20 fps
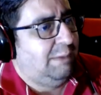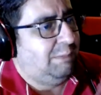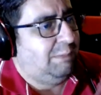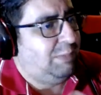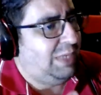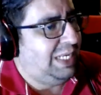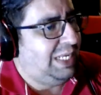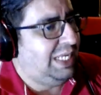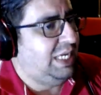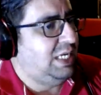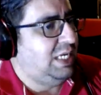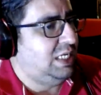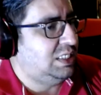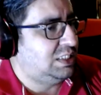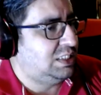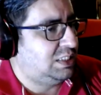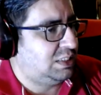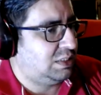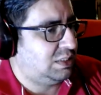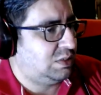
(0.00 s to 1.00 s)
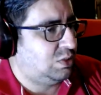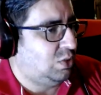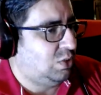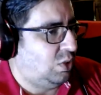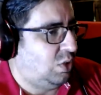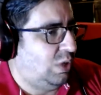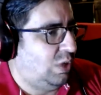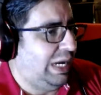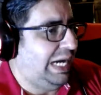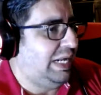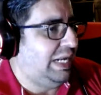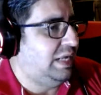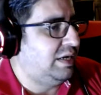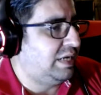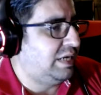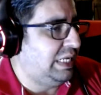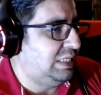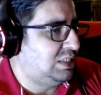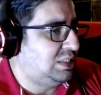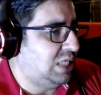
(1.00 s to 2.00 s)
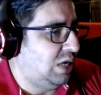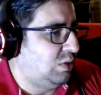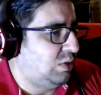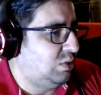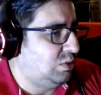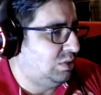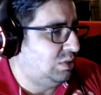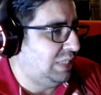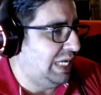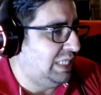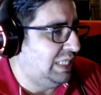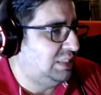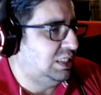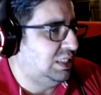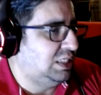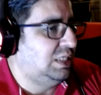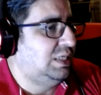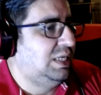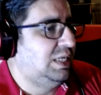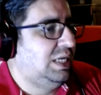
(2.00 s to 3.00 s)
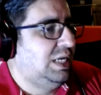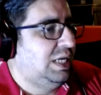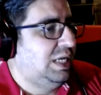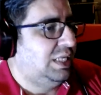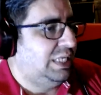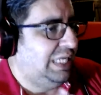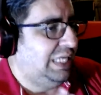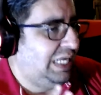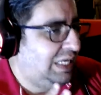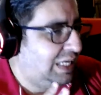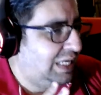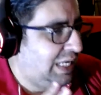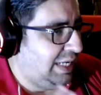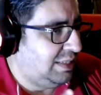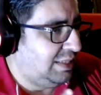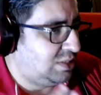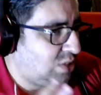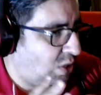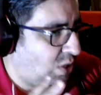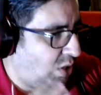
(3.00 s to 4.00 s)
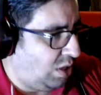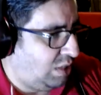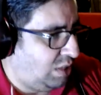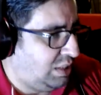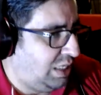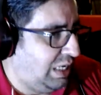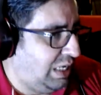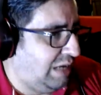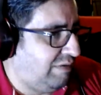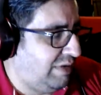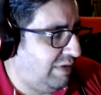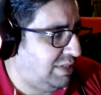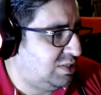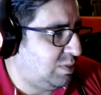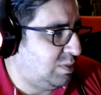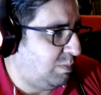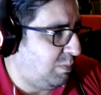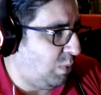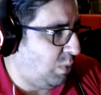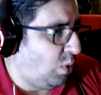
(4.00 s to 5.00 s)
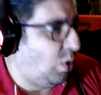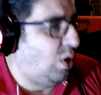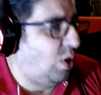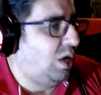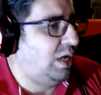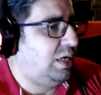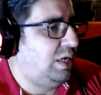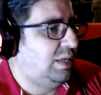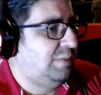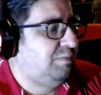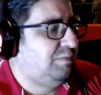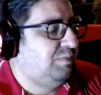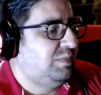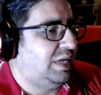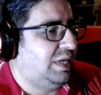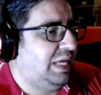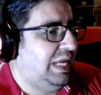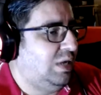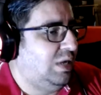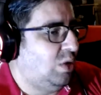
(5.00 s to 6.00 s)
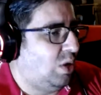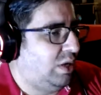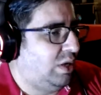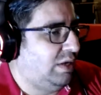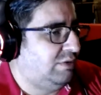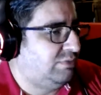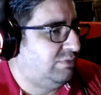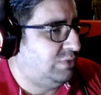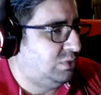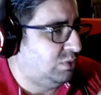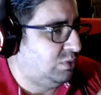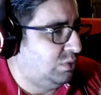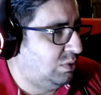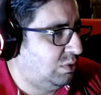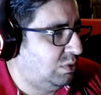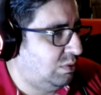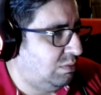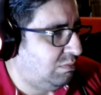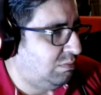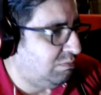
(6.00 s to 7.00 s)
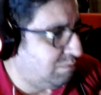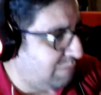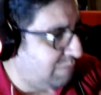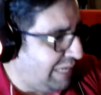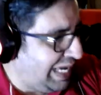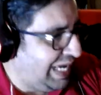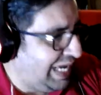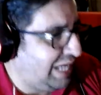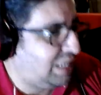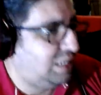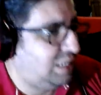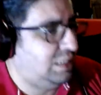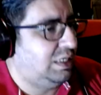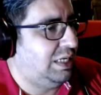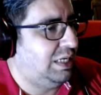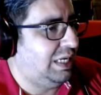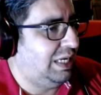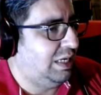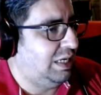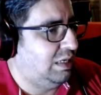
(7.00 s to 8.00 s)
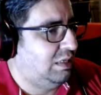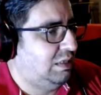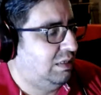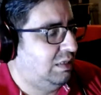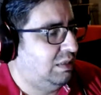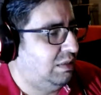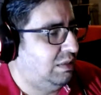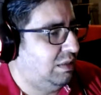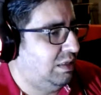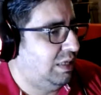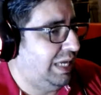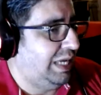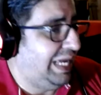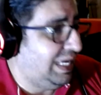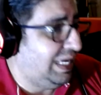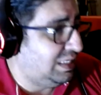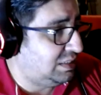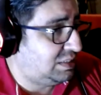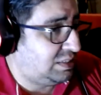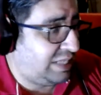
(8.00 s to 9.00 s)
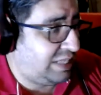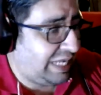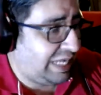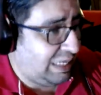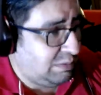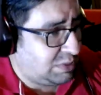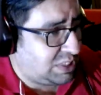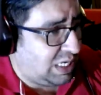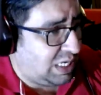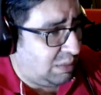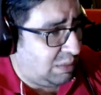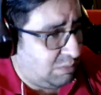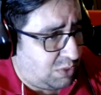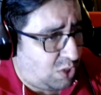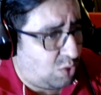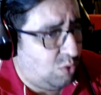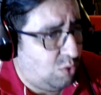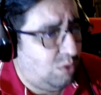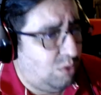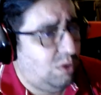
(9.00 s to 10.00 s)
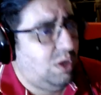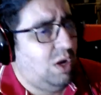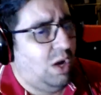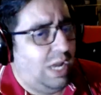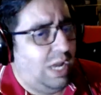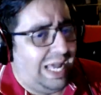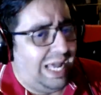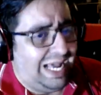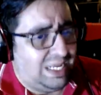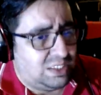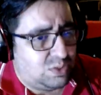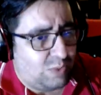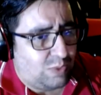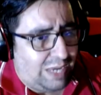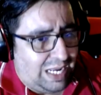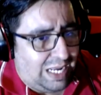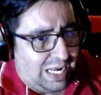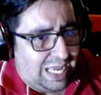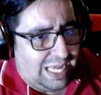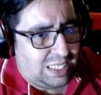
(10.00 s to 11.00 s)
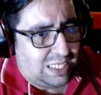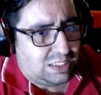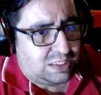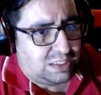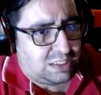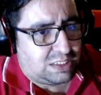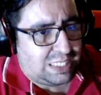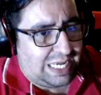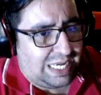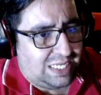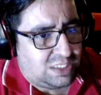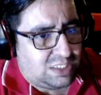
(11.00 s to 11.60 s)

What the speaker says: please go ahead and reach out to Tejan. He needs all the love and support in order to make his dreams come true, as well as